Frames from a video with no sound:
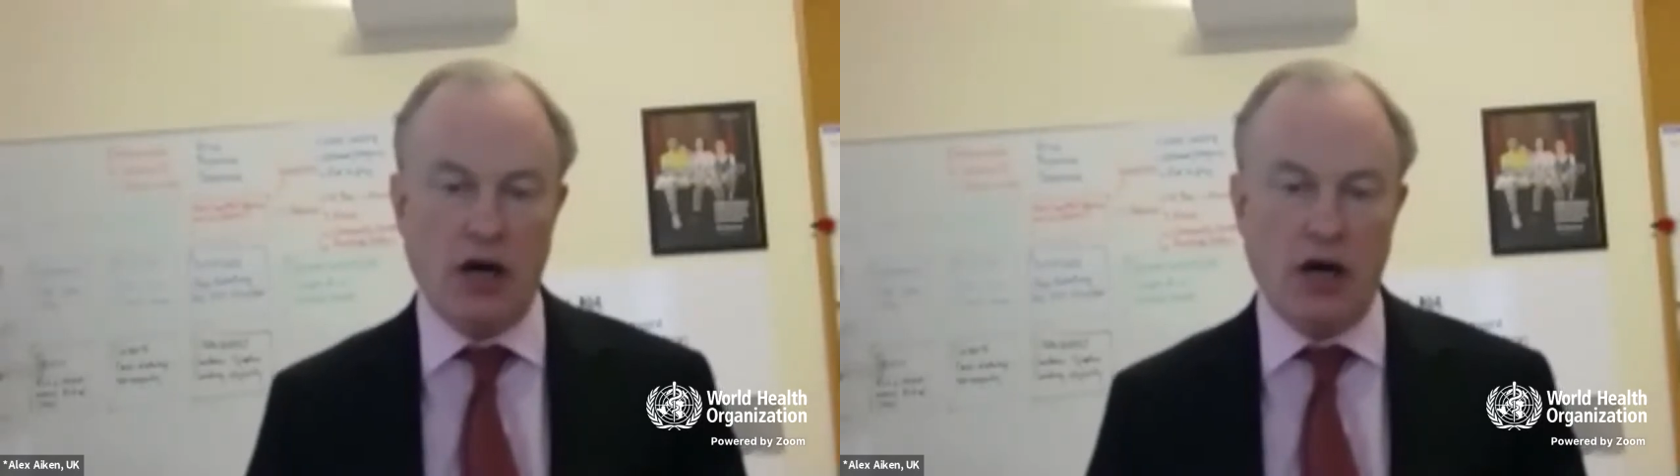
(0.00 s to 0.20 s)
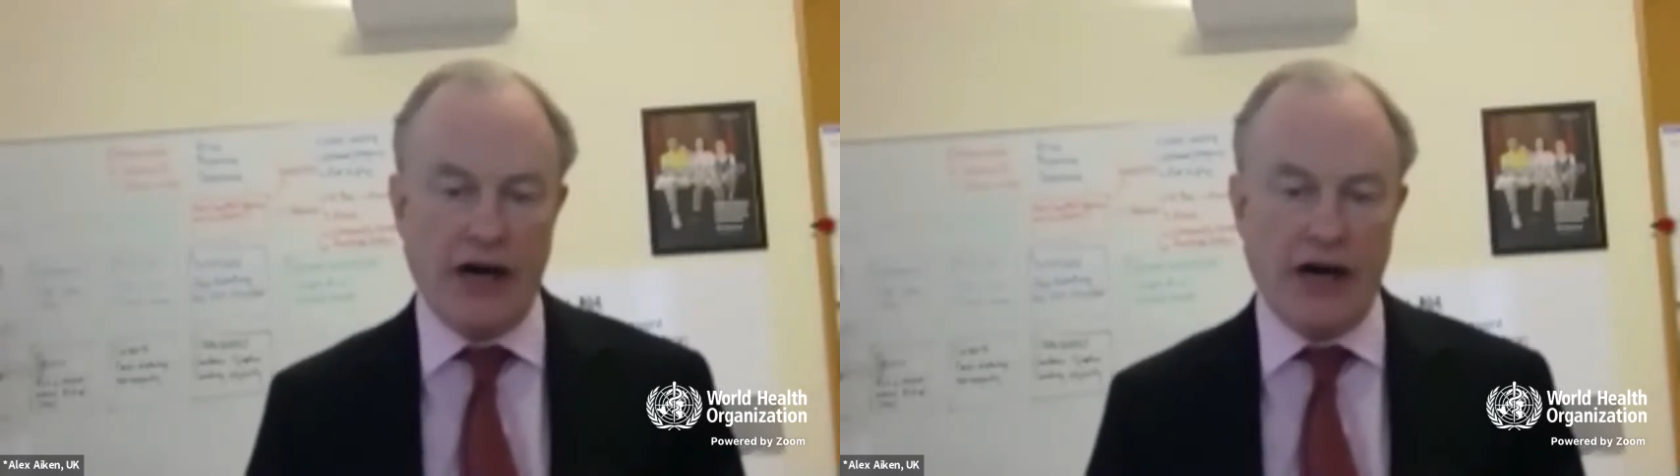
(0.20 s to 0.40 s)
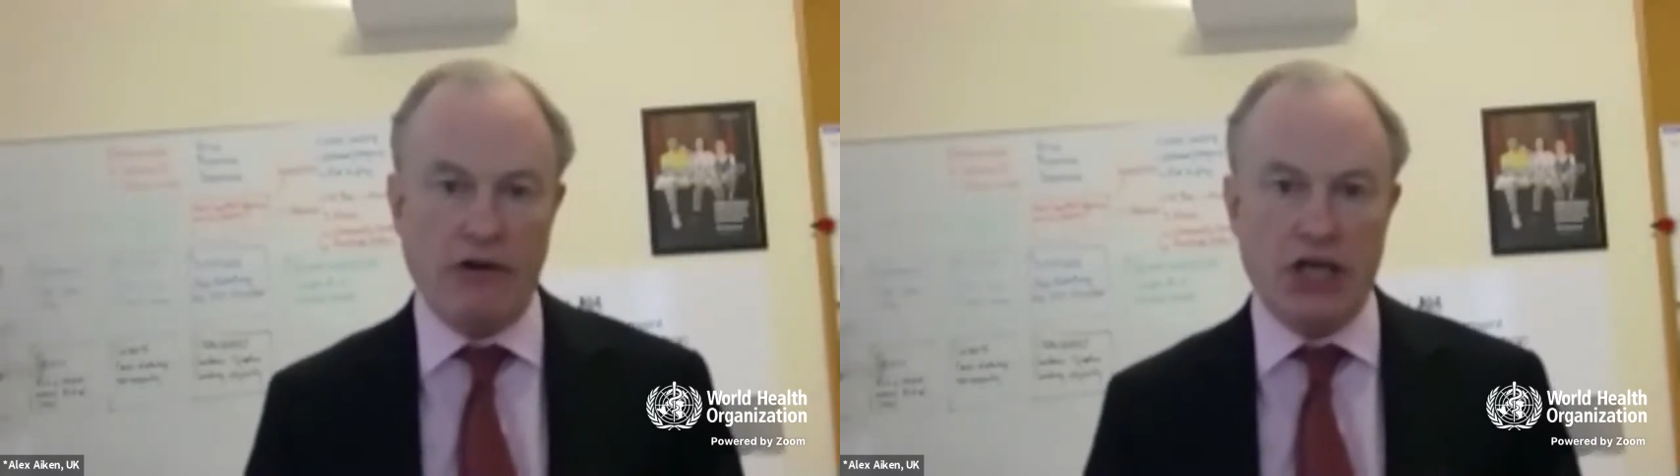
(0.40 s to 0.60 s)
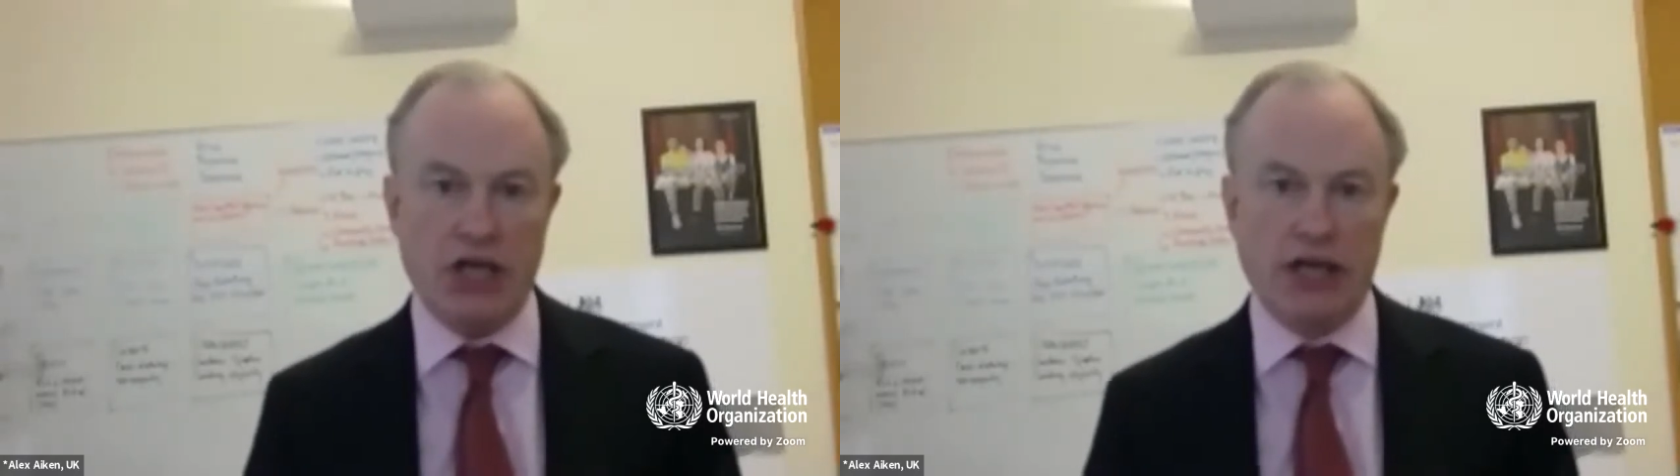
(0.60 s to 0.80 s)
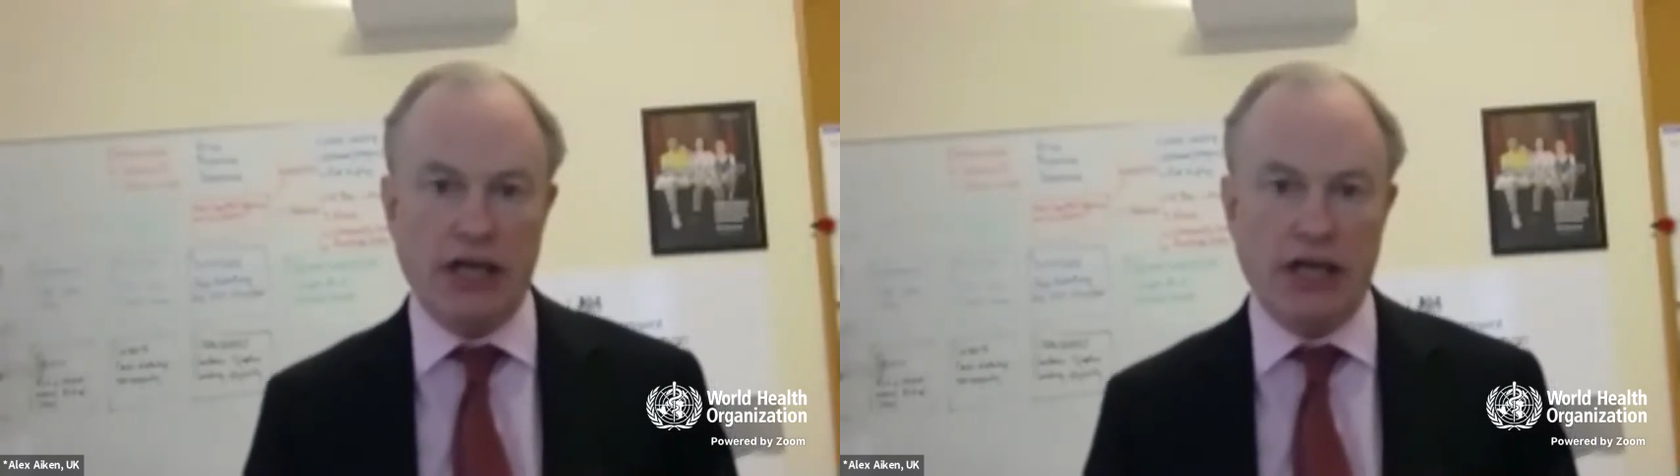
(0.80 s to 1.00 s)
of our
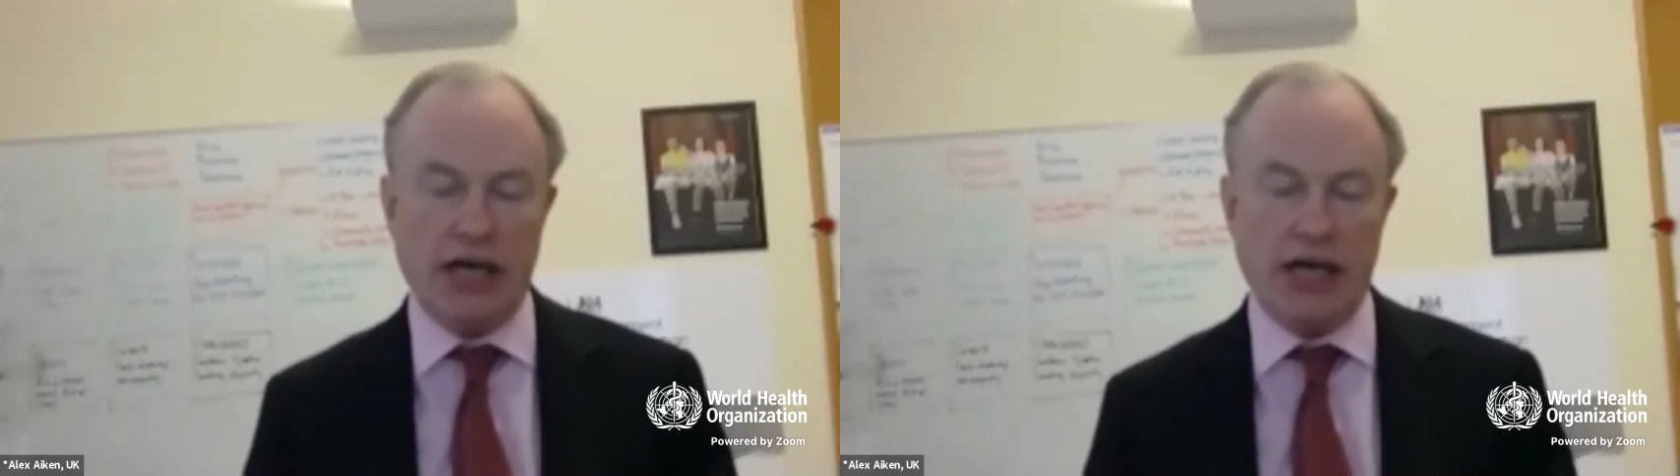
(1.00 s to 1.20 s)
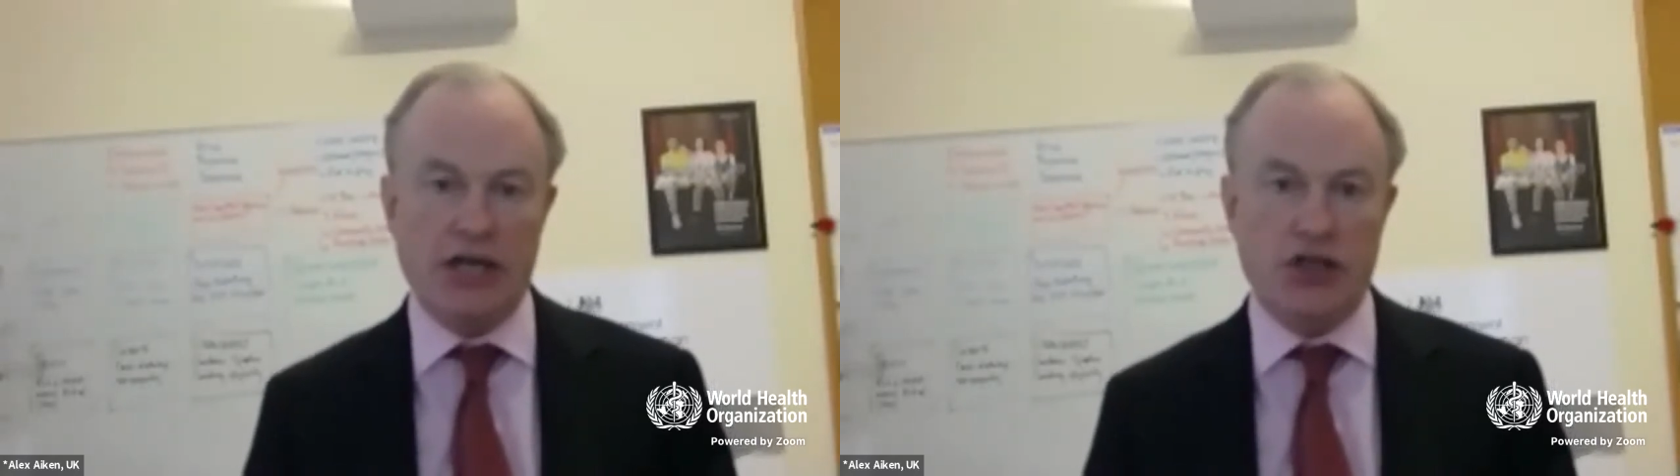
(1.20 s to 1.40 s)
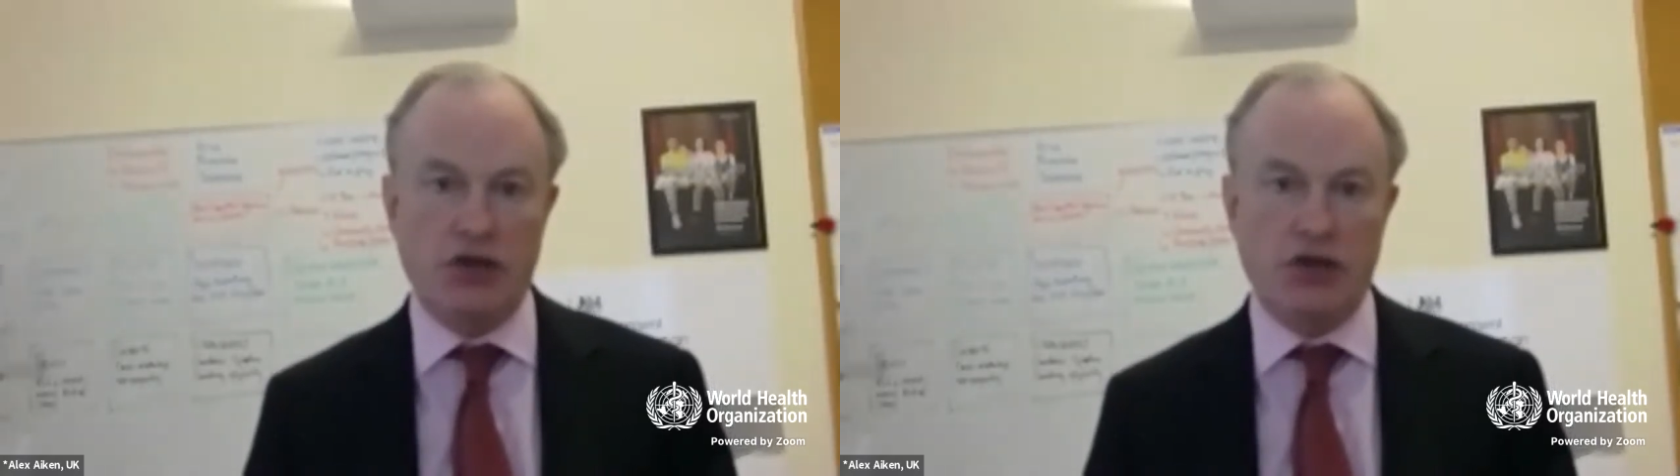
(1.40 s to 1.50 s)
agenda as the